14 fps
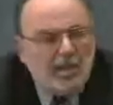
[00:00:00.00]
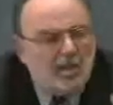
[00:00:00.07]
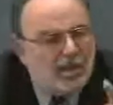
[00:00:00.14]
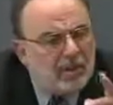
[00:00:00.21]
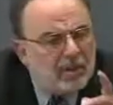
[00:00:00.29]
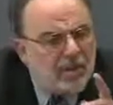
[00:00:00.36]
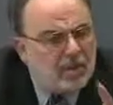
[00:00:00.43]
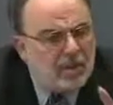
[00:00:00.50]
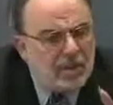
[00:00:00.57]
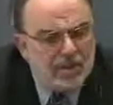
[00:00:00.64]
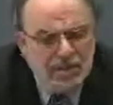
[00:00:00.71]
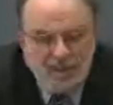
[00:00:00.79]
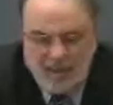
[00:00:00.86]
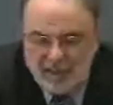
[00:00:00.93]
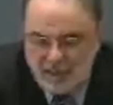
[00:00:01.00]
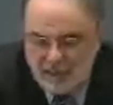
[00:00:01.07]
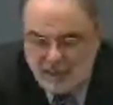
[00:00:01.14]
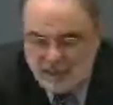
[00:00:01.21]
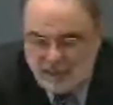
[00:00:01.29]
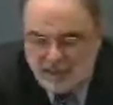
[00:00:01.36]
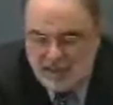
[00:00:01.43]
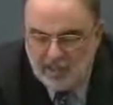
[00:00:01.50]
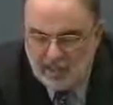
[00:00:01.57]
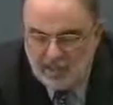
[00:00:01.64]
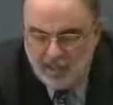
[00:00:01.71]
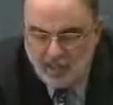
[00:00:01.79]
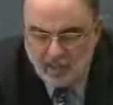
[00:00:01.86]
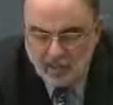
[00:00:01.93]
but not at the level of
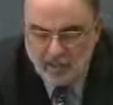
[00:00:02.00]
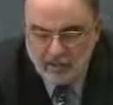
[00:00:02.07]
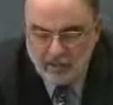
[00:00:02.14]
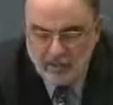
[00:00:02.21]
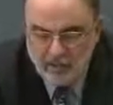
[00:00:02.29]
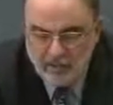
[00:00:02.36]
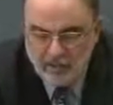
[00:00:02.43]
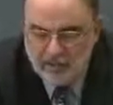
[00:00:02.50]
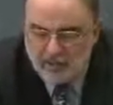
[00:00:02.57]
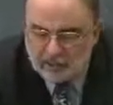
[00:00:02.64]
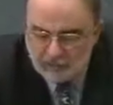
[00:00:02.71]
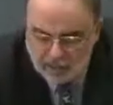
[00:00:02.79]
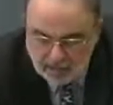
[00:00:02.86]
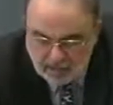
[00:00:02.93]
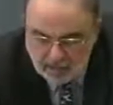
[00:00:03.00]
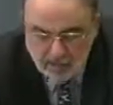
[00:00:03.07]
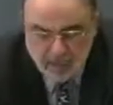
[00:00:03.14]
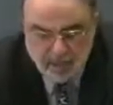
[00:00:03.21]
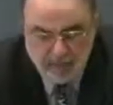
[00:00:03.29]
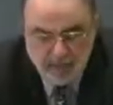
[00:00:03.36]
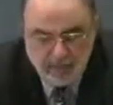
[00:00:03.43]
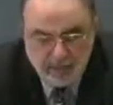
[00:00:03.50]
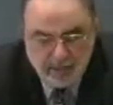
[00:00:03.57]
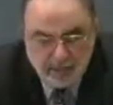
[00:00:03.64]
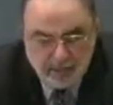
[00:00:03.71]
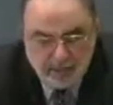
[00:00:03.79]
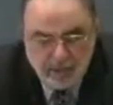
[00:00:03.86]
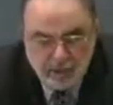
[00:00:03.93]
ideology. That is to say,
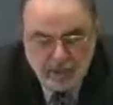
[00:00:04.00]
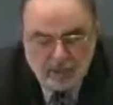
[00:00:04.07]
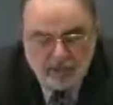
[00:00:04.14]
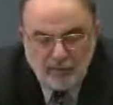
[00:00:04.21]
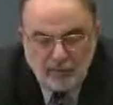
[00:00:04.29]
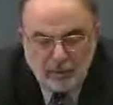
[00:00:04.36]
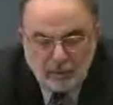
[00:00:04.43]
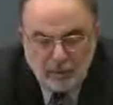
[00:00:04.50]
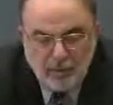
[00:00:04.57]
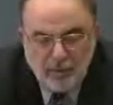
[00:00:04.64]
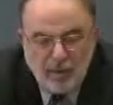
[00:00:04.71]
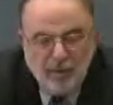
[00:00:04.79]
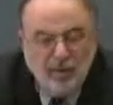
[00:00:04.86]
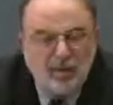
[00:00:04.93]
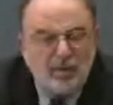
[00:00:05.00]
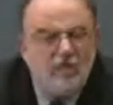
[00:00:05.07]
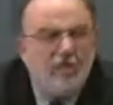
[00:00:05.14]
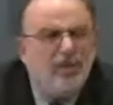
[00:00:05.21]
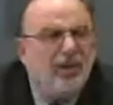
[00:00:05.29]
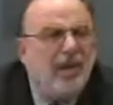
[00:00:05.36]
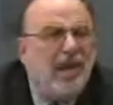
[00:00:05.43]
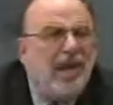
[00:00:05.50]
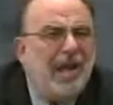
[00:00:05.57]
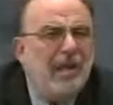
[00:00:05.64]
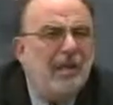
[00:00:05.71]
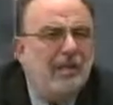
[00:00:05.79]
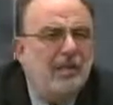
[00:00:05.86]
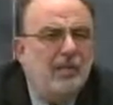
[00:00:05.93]
the novel does not
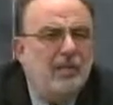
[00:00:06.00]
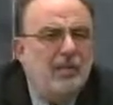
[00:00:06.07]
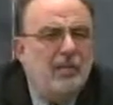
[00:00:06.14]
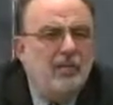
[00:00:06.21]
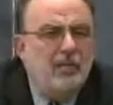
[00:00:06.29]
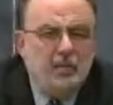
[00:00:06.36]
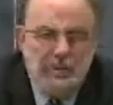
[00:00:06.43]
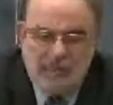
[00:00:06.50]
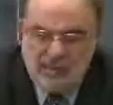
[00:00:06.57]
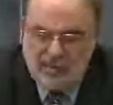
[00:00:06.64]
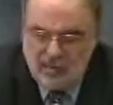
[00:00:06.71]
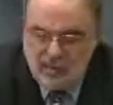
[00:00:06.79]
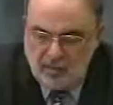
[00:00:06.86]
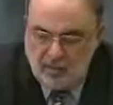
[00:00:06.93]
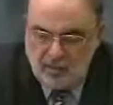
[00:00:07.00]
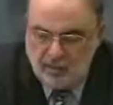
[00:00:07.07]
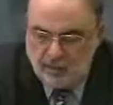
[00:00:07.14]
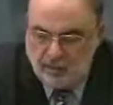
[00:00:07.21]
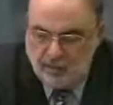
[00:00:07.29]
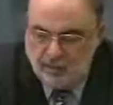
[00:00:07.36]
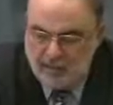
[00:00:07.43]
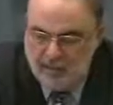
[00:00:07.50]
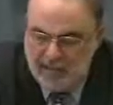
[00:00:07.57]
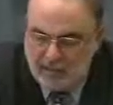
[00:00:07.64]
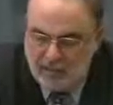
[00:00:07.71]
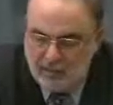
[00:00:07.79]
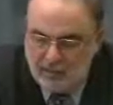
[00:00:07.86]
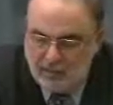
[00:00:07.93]
comply with the theory
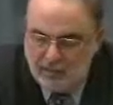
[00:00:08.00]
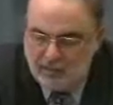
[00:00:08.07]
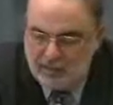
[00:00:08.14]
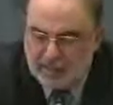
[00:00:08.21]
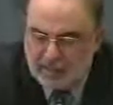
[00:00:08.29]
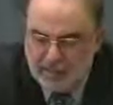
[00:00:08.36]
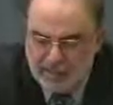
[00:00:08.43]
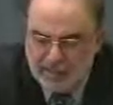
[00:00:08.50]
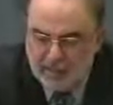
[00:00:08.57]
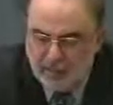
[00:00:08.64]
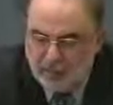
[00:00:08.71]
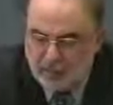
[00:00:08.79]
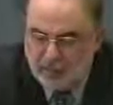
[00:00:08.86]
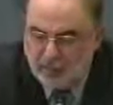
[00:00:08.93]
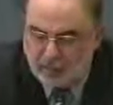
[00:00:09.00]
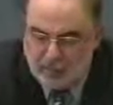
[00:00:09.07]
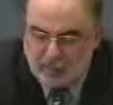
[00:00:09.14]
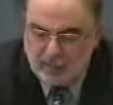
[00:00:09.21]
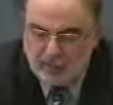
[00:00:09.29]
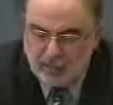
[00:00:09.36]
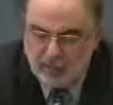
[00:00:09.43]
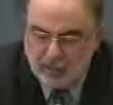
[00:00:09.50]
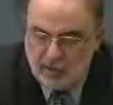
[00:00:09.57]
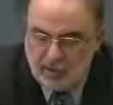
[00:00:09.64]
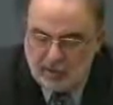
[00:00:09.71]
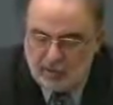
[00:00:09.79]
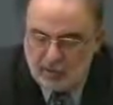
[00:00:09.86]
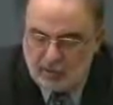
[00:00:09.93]
propounded by the canon of Toledo,
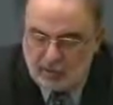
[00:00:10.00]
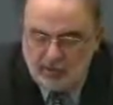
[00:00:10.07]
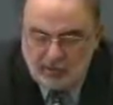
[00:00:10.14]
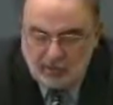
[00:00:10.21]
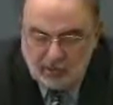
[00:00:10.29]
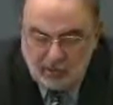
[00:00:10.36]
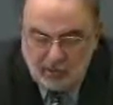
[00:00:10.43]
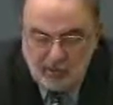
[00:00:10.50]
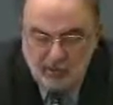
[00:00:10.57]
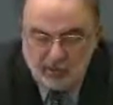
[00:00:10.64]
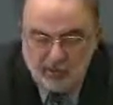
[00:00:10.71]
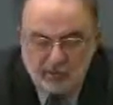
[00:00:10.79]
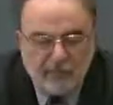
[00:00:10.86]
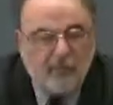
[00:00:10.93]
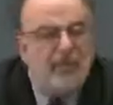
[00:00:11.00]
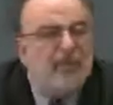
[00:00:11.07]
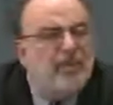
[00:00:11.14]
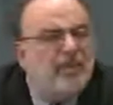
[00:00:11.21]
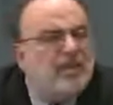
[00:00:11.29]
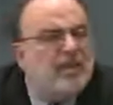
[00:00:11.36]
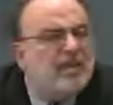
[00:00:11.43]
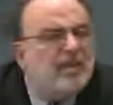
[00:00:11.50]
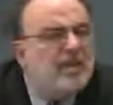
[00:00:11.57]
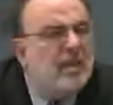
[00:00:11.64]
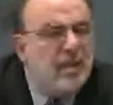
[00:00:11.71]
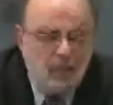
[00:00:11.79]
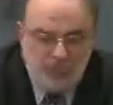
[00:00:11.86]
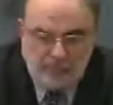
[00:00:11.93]
but flows from within its
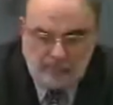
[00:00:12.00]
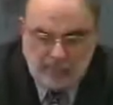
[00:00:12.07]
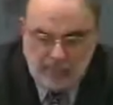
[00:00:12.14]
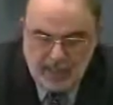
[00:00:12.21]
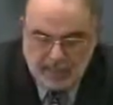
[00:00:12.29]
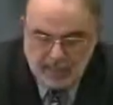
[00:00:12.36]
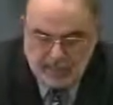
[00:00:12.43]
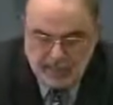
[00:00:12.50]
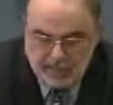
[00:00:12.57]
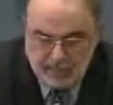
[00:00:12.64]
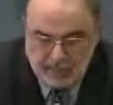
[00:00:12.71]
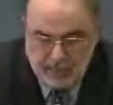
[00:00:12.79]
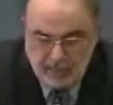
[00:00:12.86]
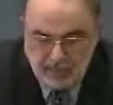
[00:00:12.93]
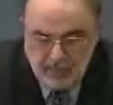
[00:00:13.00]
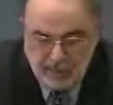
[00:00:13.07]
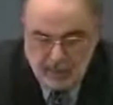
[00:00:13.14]
own practice.